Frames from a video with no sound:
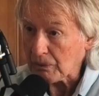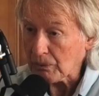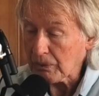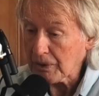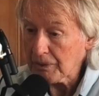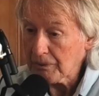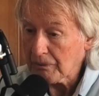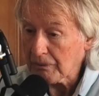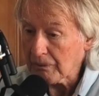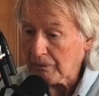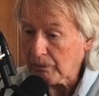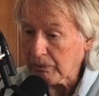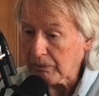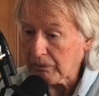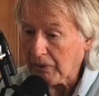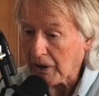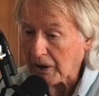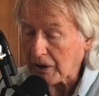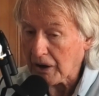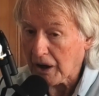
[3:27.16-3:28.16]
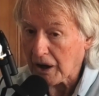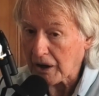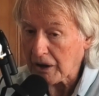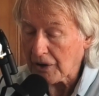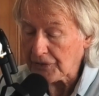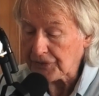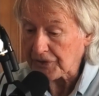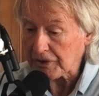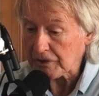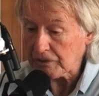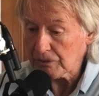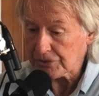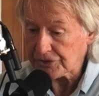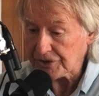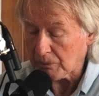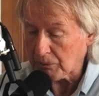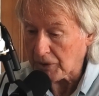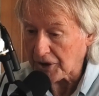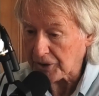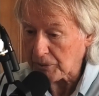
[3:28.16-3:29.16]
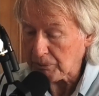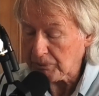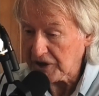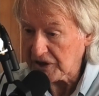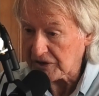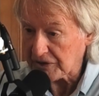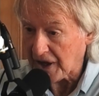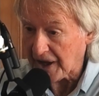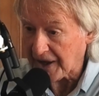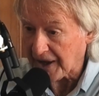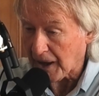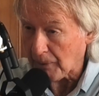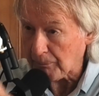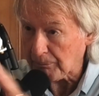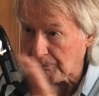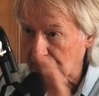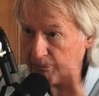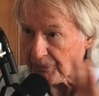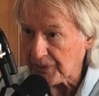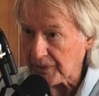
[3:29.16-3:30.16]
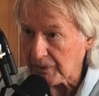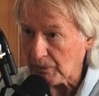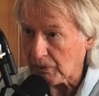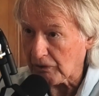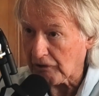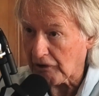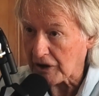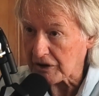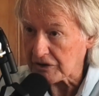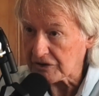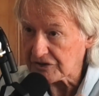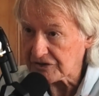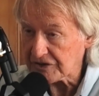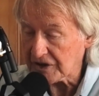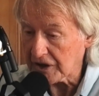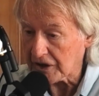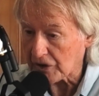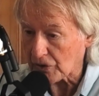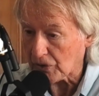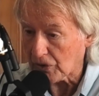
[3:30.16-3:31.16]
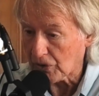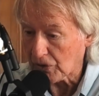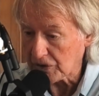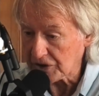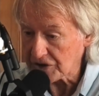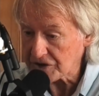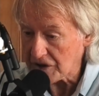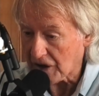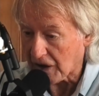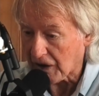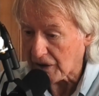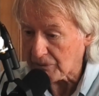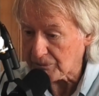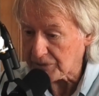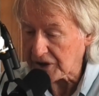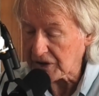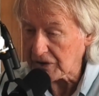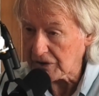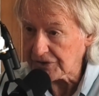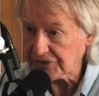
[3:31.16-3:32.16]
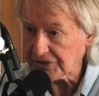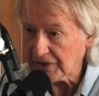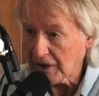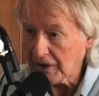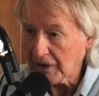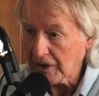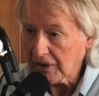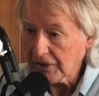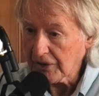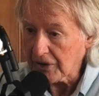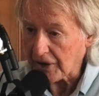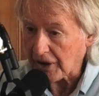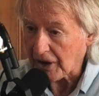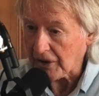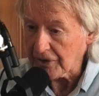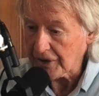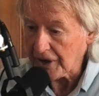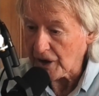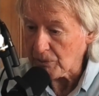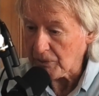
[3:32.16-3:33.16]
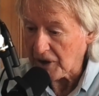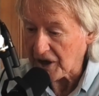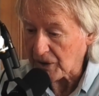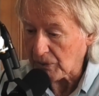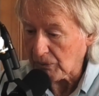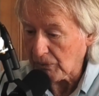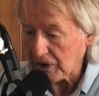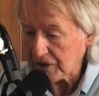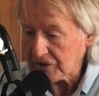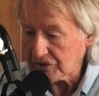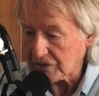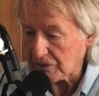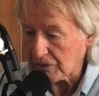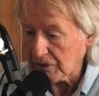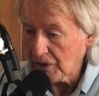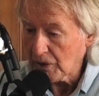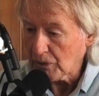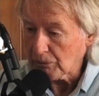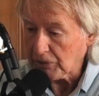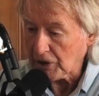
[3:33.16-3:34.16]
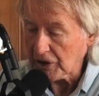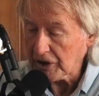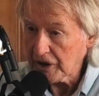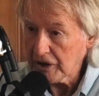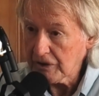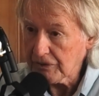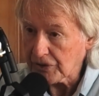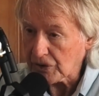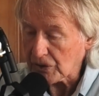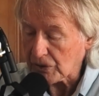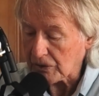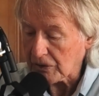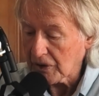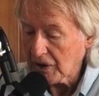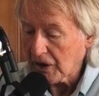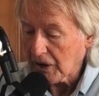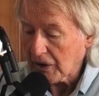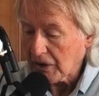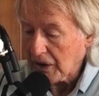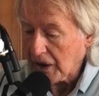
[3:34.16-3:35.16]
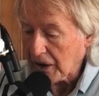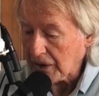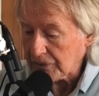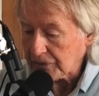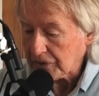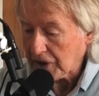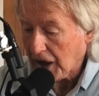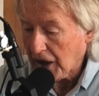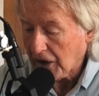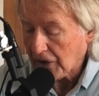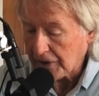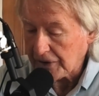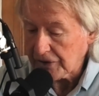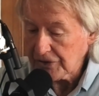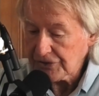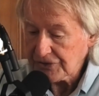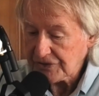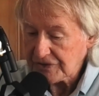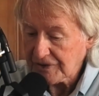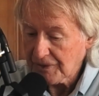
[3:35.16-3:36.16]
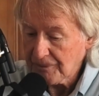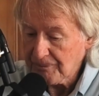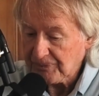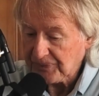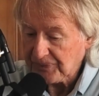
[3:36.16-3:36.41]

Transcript: we That's I, got, I got the, someone to pin that up where I could see it all the time because, you know, no matter what you believe your uh, goal is,